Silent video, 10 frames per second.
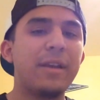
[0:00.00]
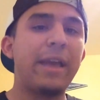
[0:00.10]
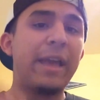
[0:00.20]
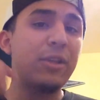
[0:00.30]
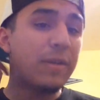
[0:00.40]

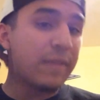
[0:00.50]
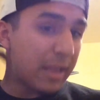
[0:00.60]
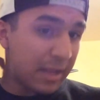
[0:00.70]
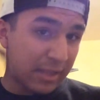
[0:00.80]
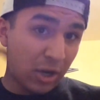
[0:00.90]
And you even
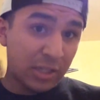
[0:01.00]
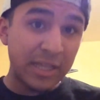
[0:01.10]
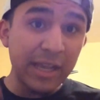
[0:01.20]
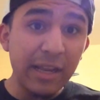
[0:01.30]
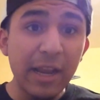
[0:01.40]
in our
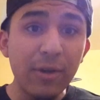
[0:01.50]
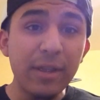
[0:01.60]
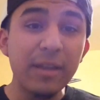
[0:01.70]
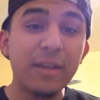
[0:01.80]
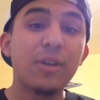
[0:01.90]

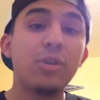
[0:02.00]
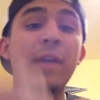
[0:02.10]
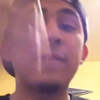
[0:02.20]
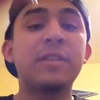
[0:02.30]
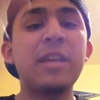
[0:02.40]
secondary, you
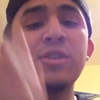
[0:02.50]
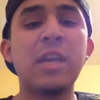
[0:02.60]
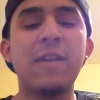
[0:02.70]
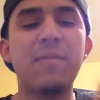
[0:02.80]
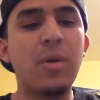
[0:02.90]
have TJ,
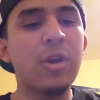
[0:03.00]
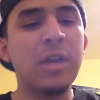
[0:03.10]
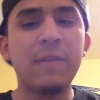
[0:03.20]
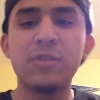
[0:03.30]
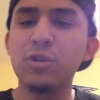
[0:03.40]
you have Mark,
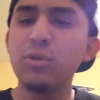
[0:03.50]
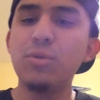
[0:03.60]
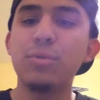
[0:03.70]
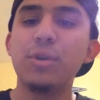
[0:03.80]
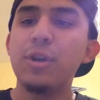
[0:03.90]
you have
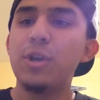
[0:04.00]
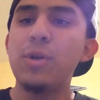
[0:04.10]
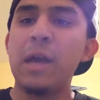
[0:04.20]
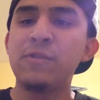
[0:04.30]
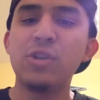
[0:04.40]
True,
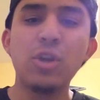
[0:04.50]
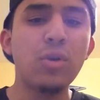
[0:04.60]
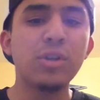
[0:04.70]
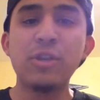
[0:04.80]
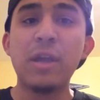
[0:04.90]
you have
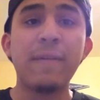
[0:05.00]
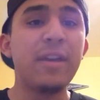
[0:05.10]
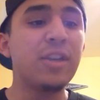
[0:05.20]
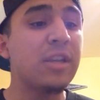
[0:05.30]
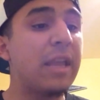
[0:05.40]
Janoris, and you have
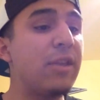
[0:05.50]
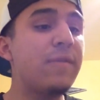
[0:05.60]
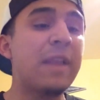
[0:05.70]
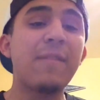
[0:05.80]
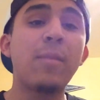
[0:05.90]
EJ, and you
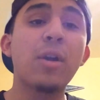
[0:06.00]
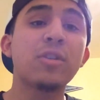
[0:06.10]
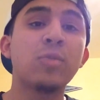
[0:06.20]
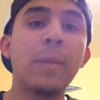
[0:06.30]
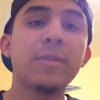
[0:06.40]
even have
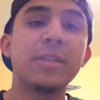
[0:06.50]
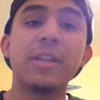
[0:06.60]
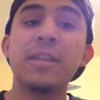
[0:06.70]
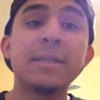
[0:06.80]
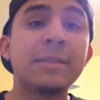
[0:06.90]
Marcus
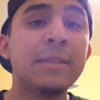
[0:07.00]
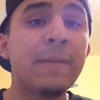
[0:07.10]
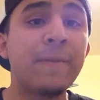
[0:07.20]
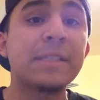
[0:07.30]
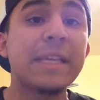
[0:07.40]
Robertson. This
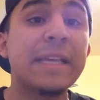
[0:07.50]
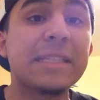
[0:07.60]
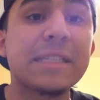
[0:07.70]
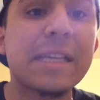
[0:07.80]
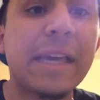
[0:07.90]
defense
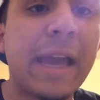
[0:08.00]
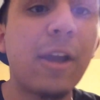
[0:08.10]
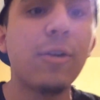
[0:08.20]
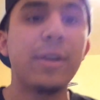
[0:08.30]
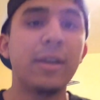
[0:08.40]
is
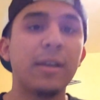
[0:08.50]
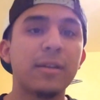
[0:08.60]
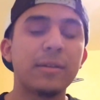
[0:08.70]
scary,